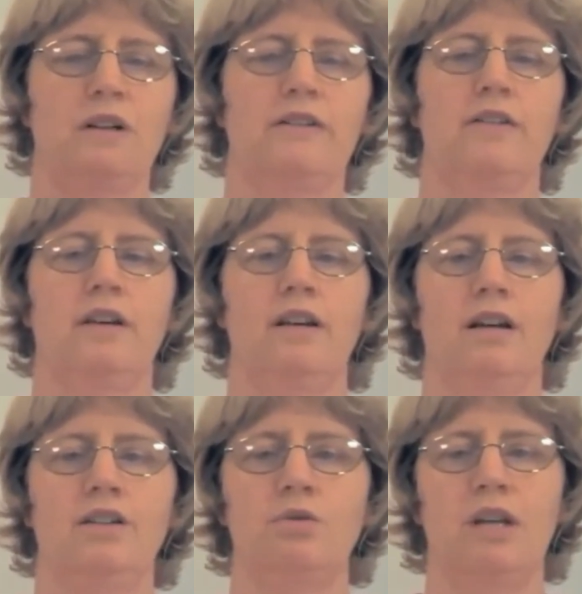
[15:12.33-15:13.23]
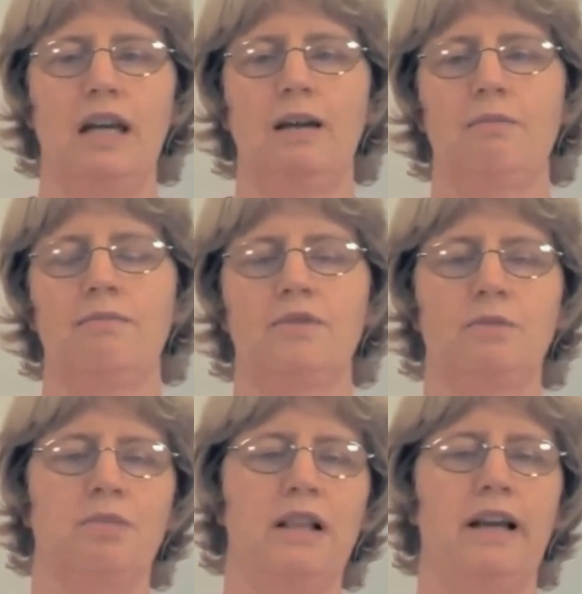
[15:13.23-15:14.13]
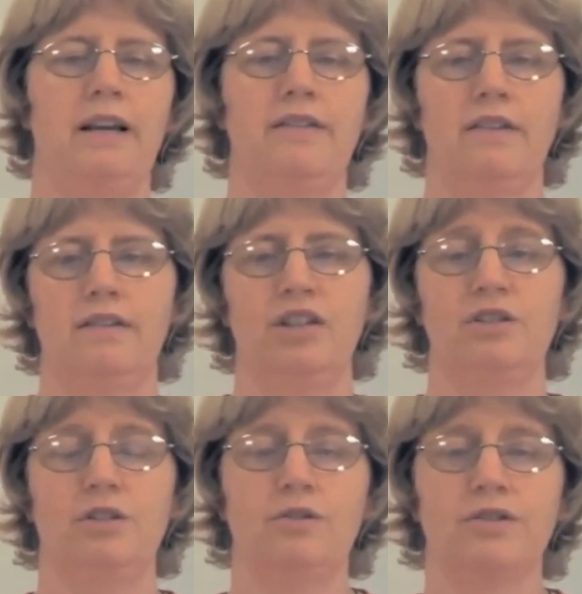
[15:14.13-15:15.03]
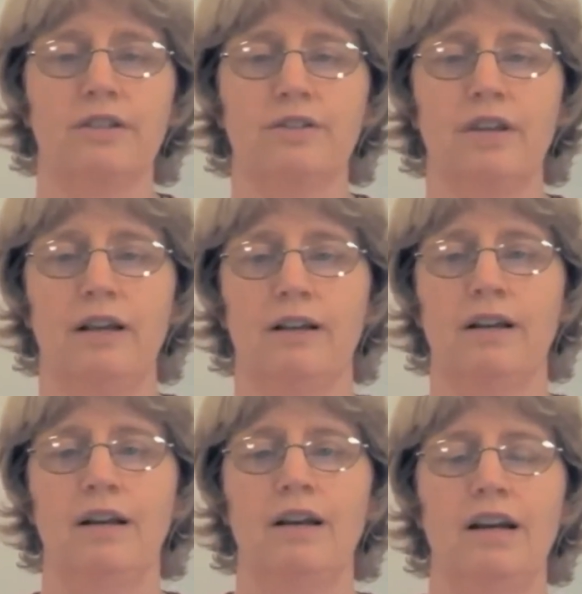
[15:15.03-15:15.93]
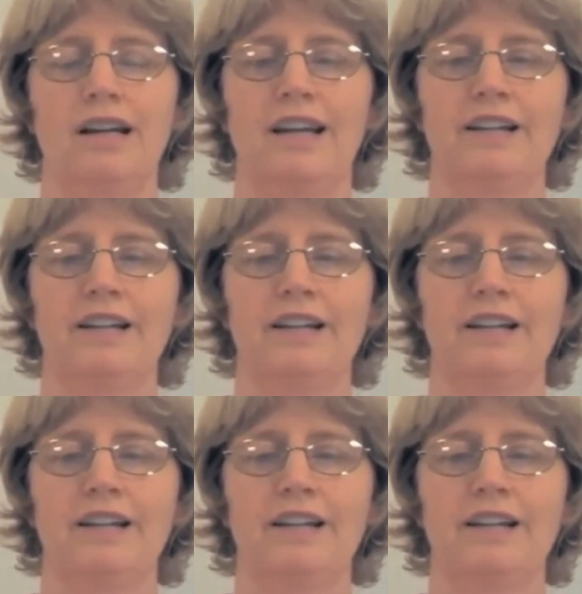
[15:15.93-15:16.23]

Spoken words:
anybody who wants a new game to play to teach a new skill set.